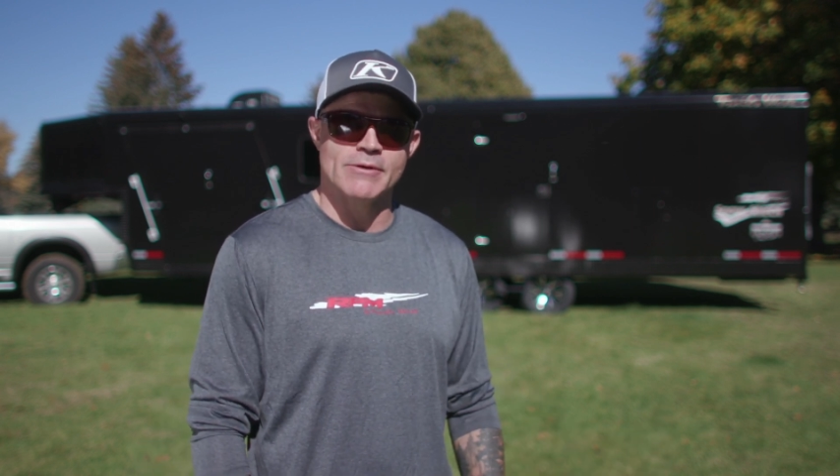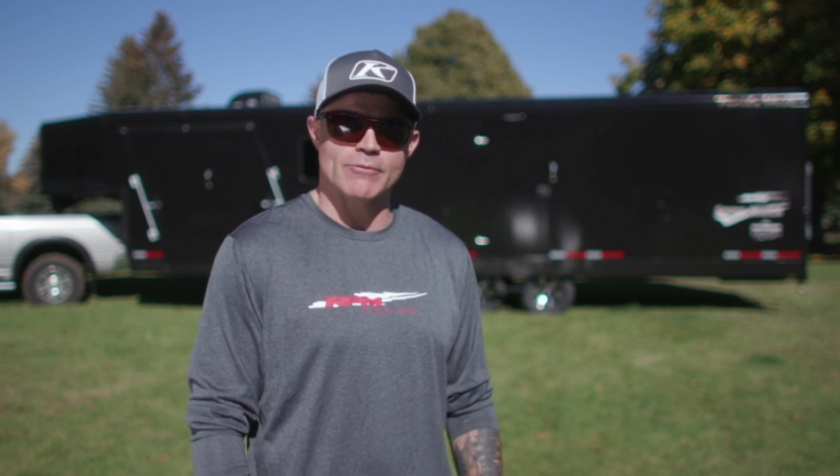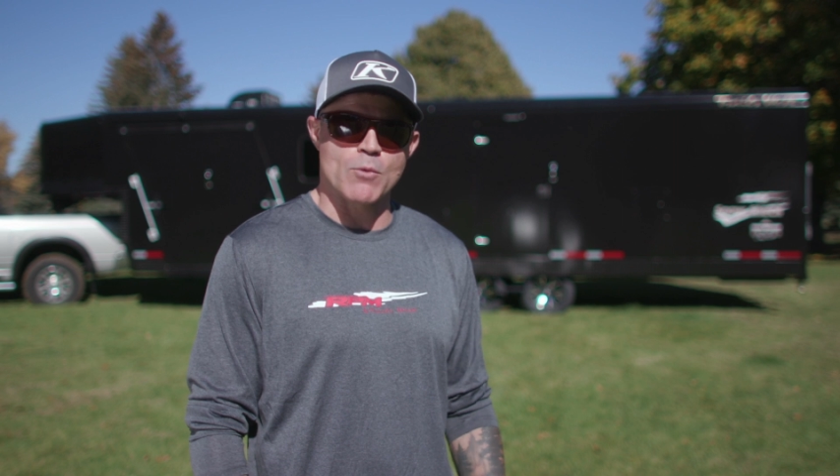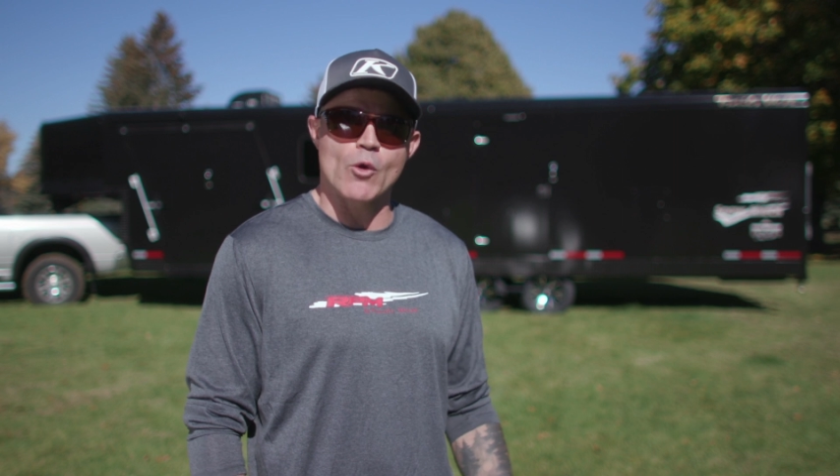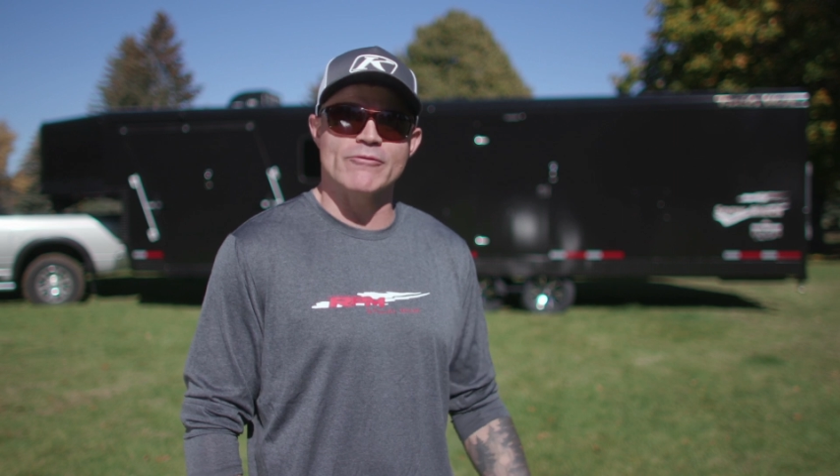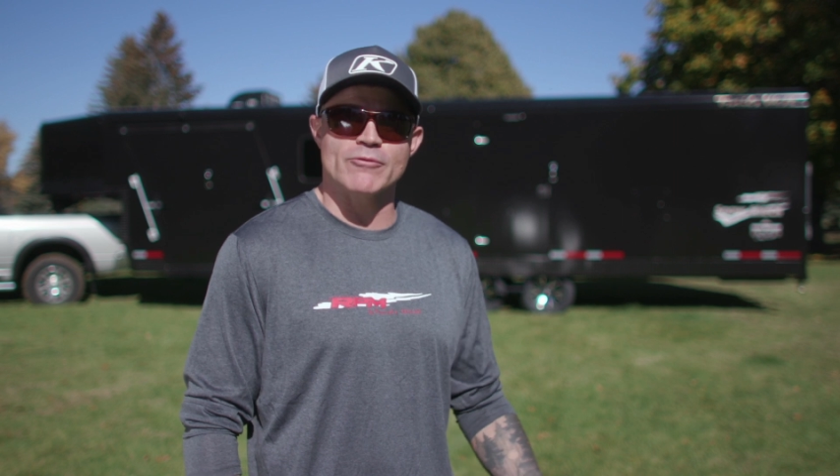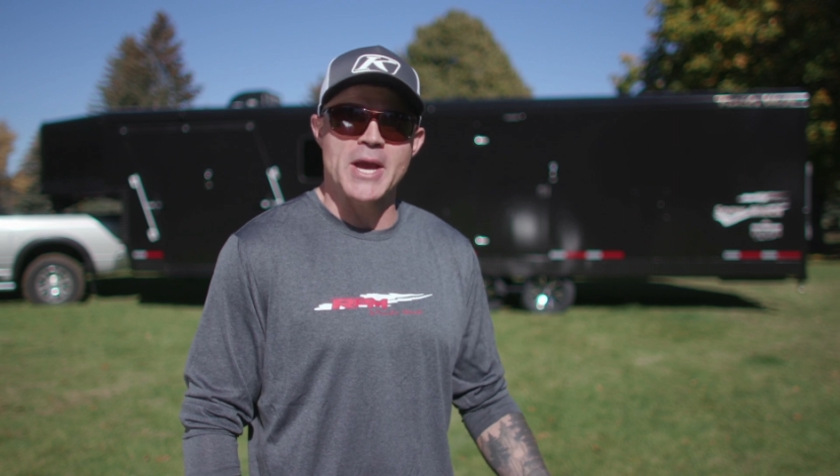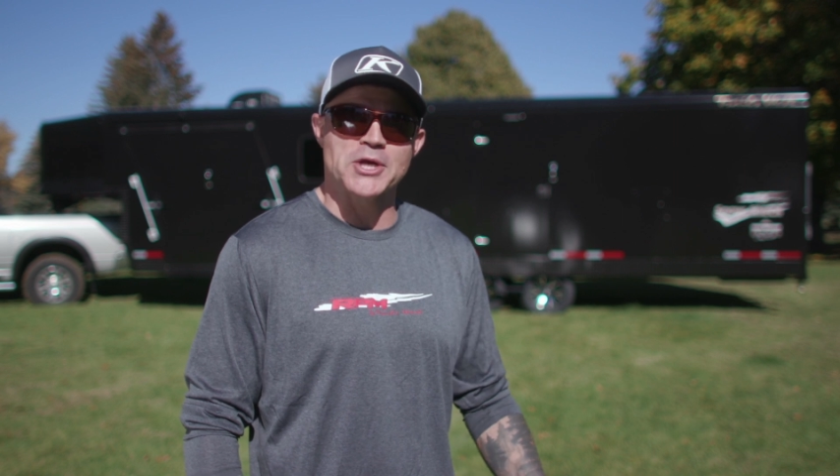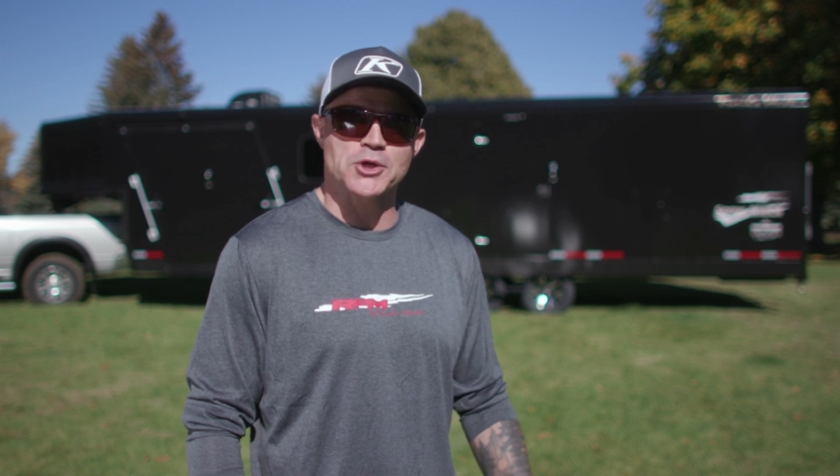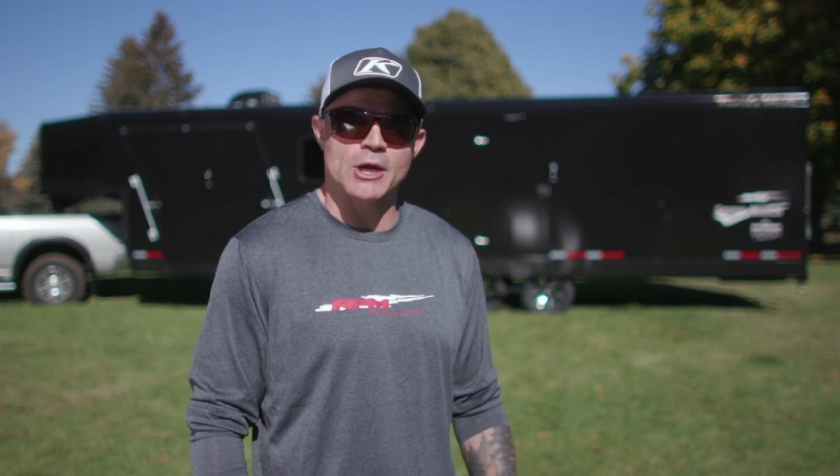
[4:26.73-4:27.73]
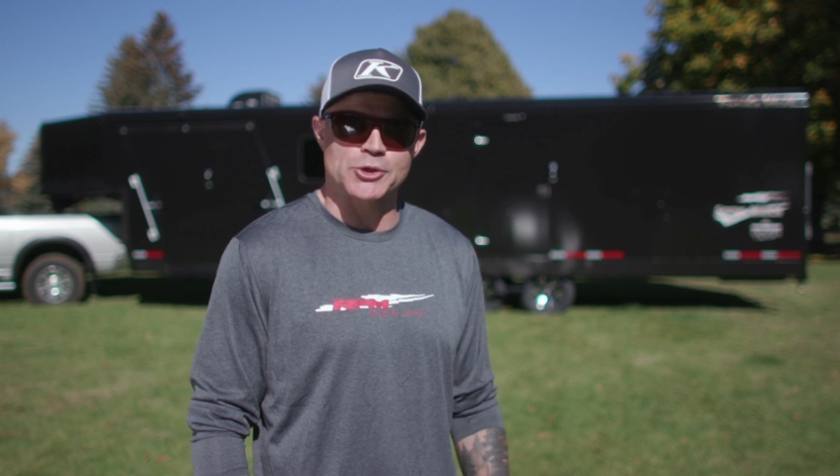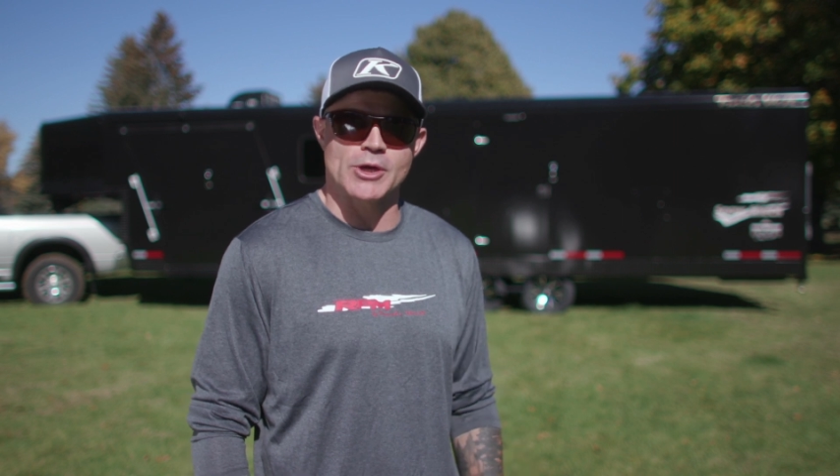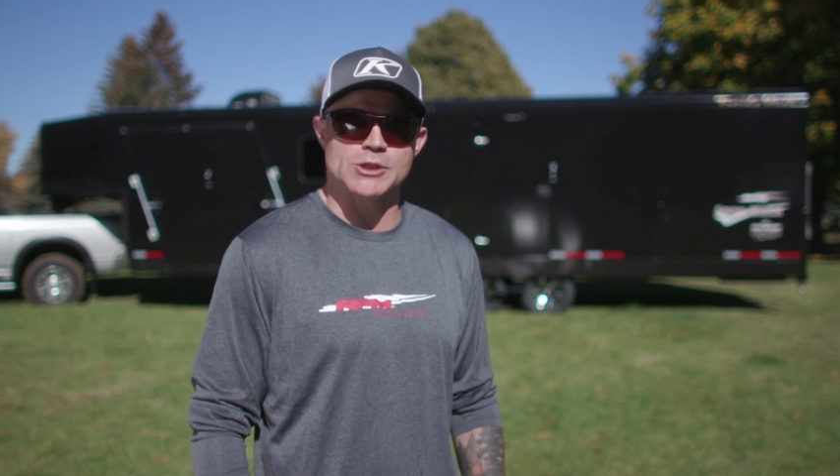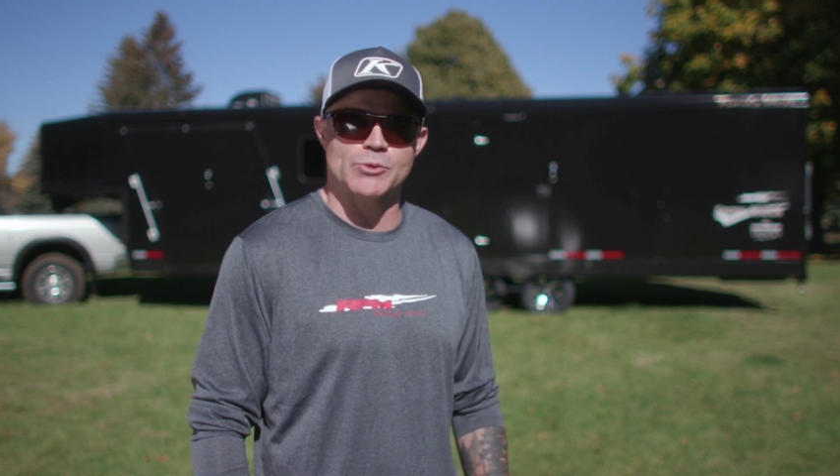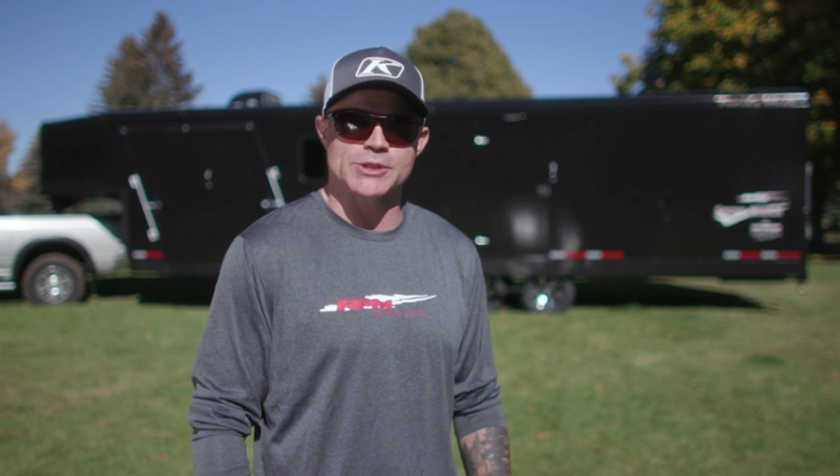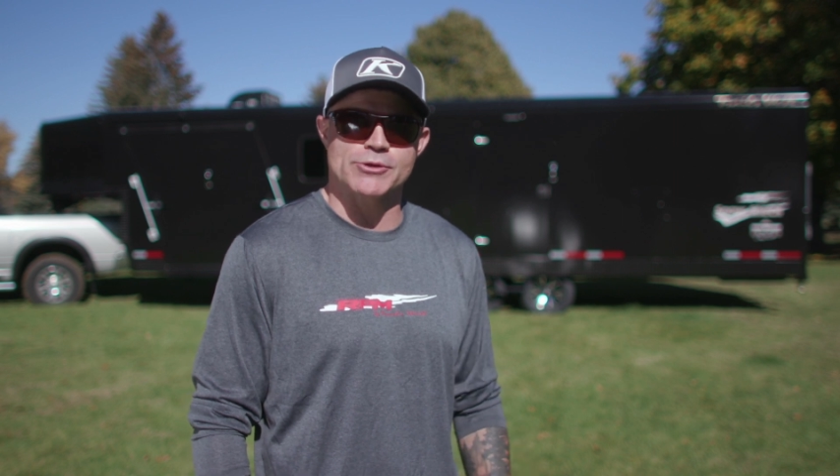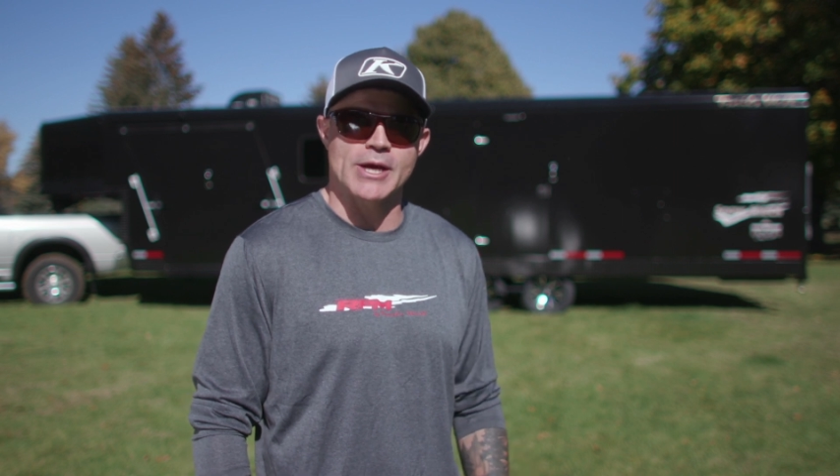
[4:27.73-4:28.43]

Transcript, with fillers: For more information on Trails West